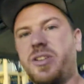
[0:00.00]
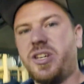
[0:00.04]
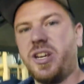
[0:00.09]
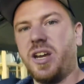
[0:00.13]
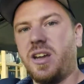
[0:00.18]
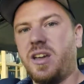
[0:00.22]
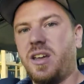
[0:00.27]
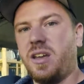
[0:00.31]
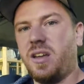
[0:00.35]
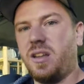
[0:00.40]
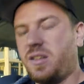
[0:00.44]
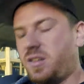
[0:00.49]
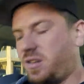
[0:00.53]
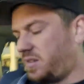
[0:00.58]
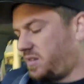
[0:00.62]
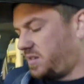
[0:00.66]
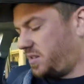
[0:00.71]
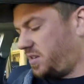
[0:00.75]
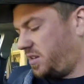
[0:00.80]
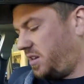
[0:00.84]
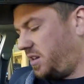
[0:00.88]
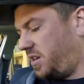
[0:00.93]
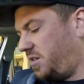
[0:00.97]
checking to
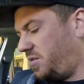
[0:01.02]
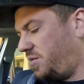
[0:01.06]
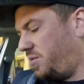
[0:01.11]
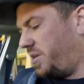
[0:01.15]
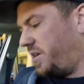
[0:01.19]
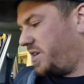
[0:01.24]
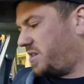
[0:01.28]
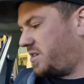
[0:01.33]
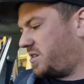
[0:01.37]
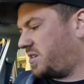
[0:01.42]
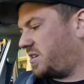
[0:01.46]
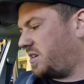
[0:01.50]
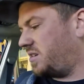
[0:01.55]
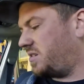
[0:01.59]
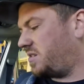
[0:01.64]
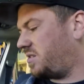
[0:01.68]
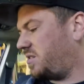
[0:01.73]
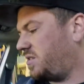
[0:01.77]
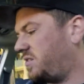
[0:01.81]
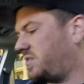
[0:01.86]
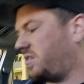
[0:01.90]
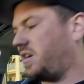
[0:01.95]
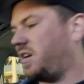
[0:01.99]
see which
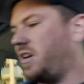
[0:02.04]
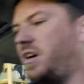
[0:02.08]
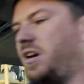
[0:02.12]
sensors they